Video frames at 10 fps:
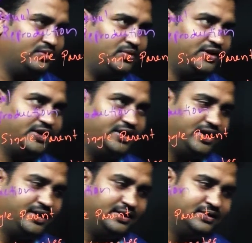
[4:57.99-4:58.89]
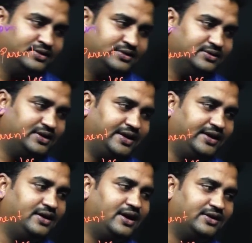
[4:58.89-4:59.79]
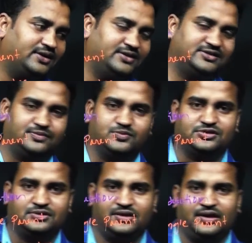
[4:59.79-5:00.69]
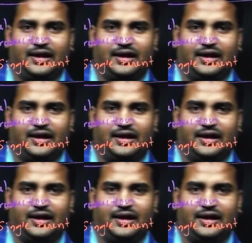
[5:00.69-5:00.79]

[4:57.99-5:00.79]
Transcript: But here the young organisms,